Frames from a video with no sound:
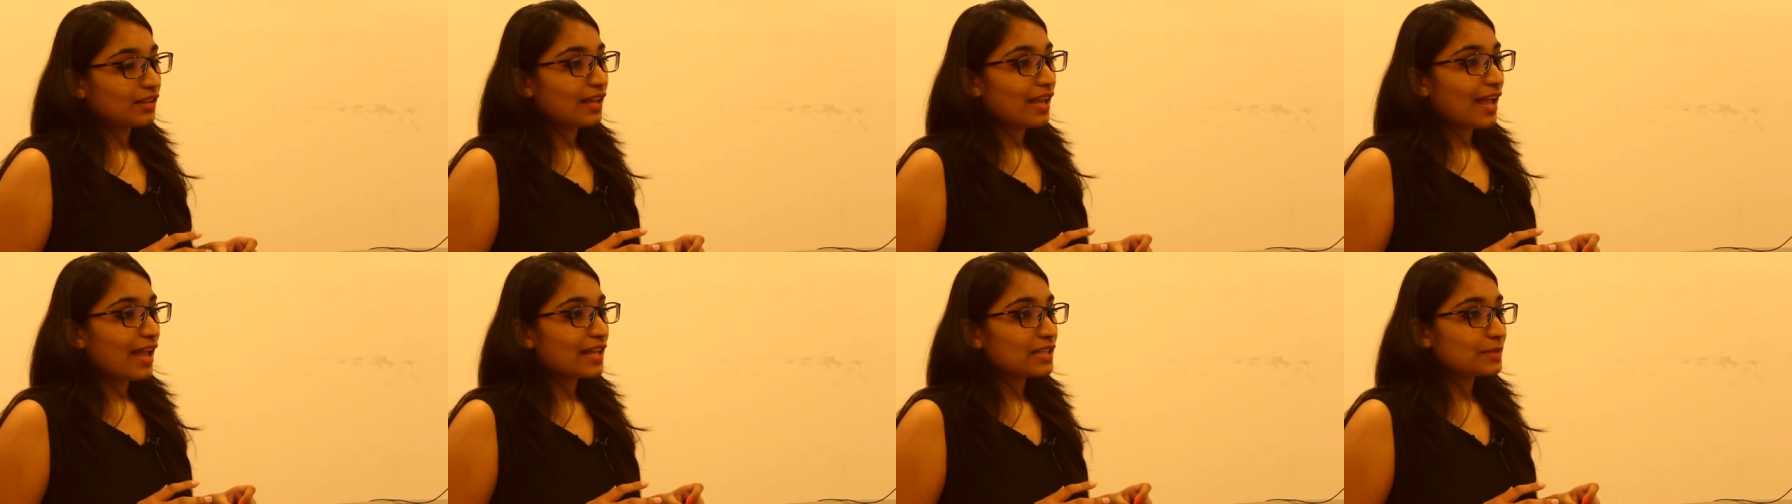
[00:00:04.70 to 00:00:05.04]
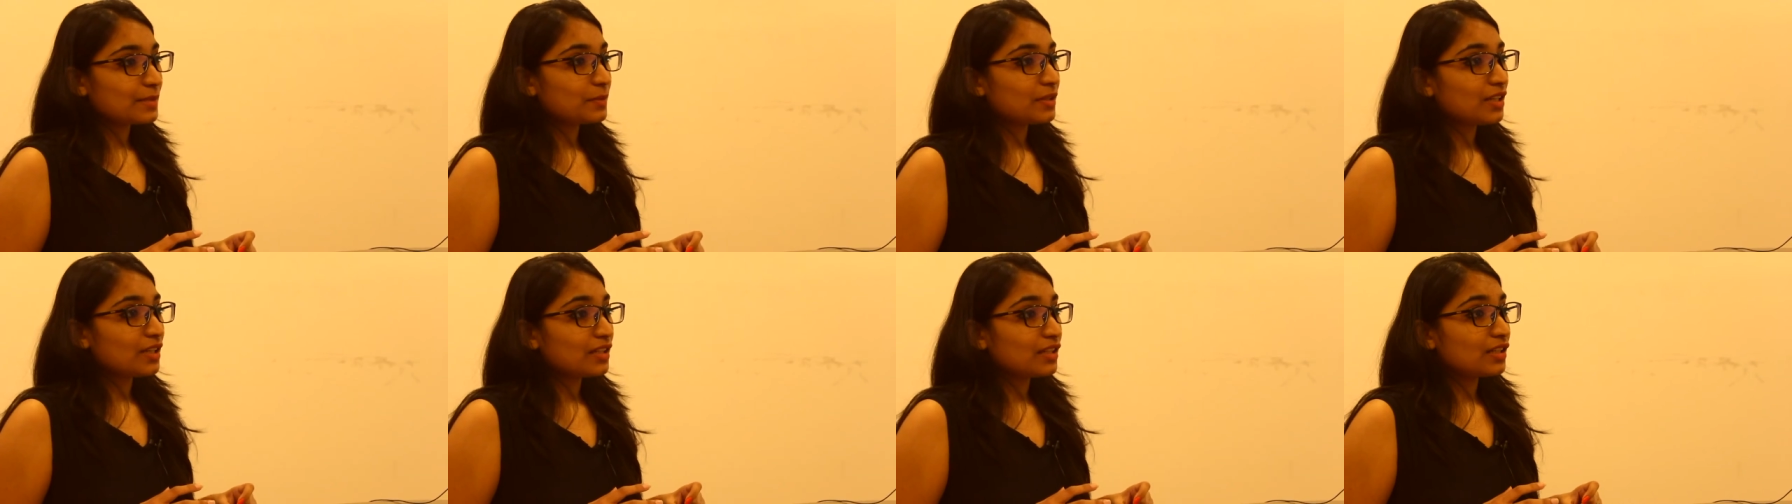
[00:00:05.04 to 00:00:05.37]
has
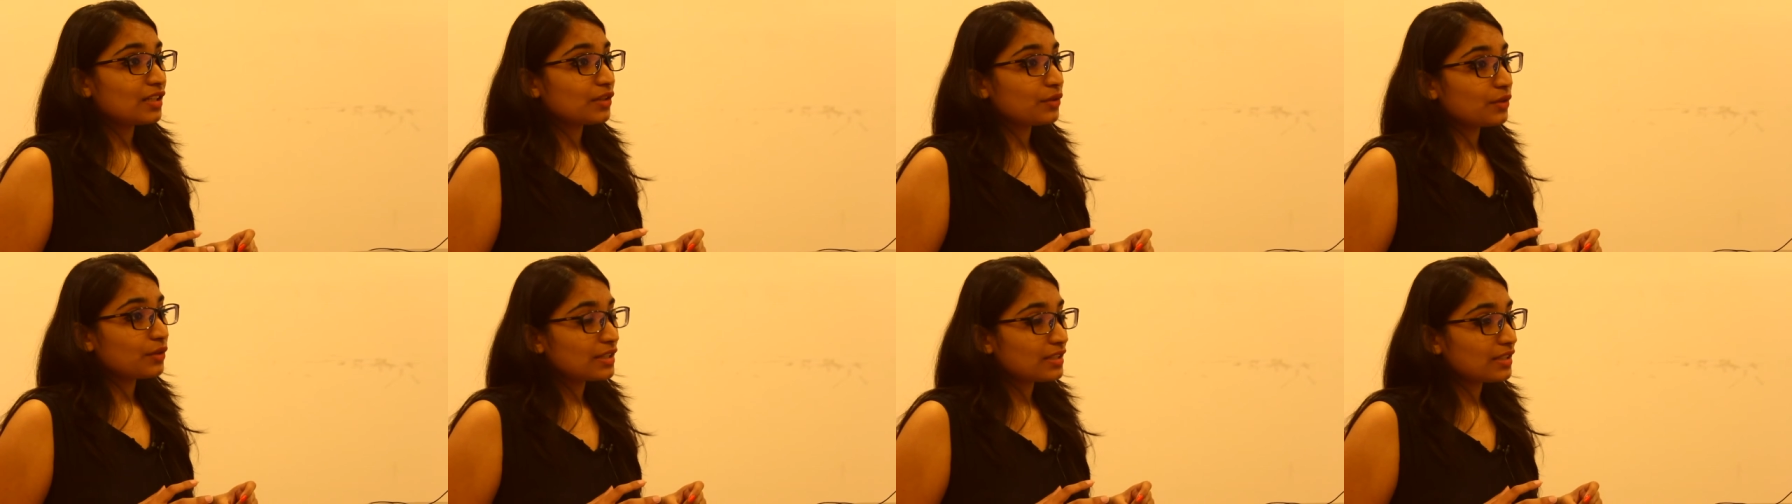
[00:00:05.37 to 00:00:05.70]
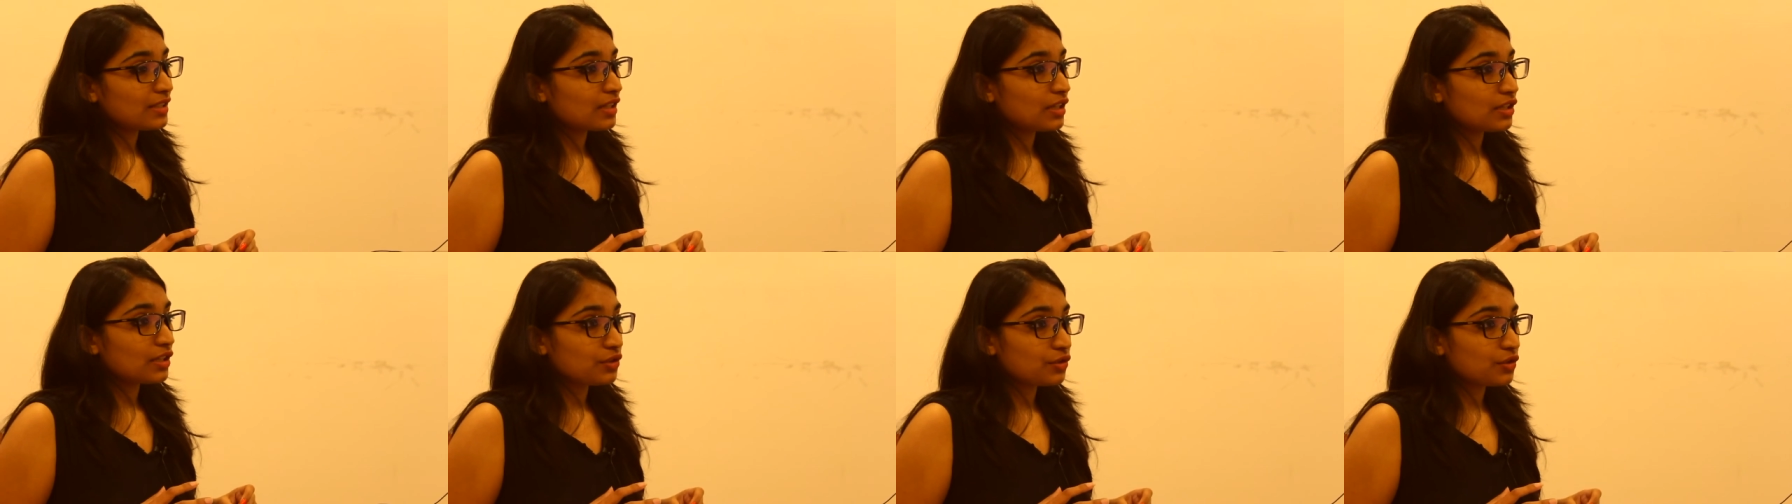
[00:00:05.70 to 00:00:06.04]
been an increasing
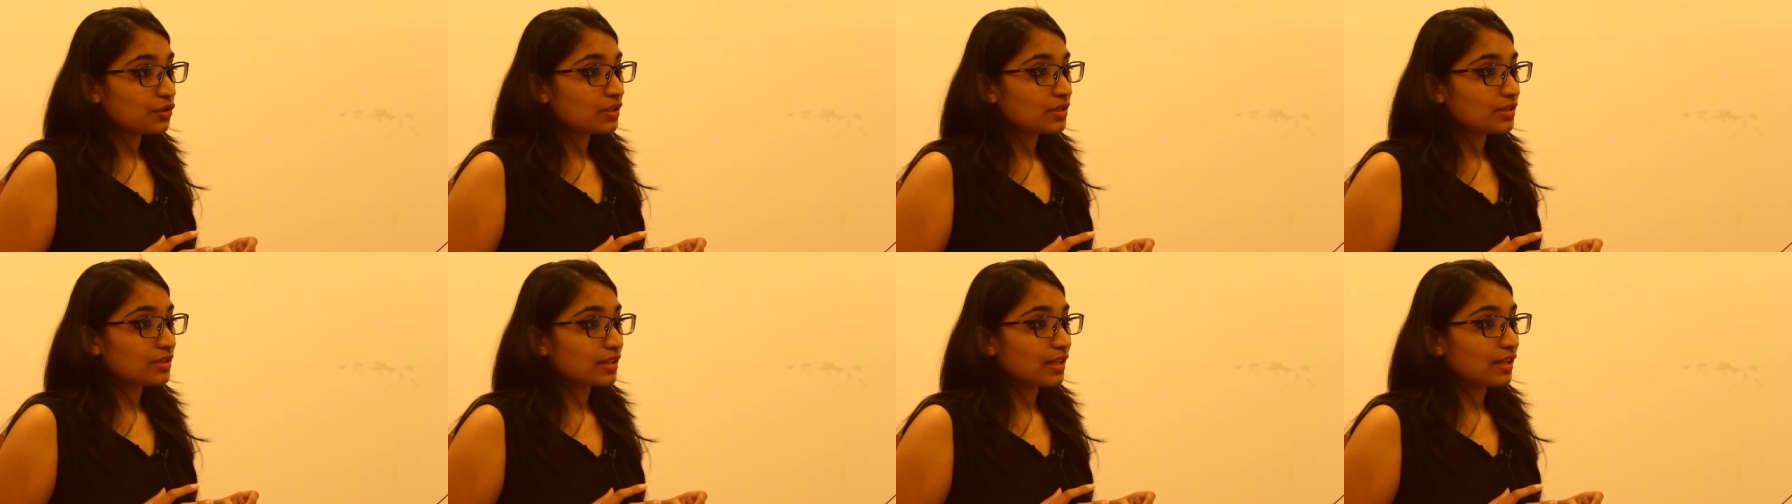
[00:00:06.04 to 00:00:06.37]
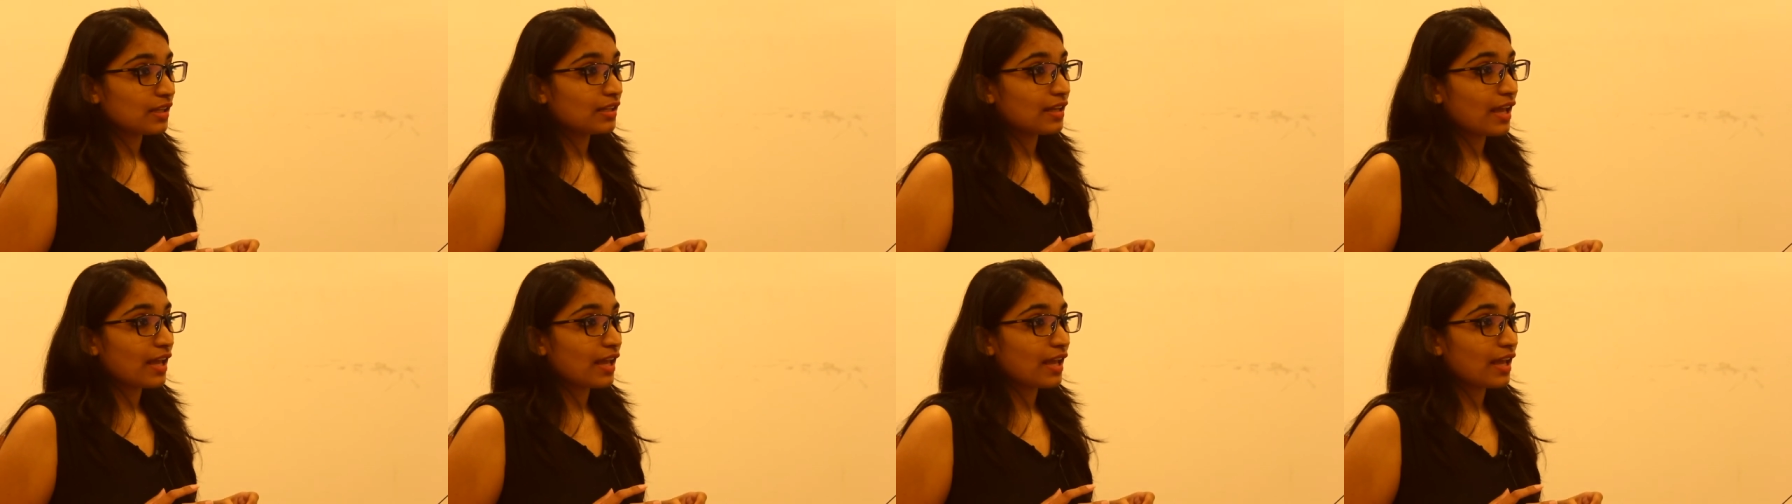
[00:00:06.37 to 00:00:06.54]
interest in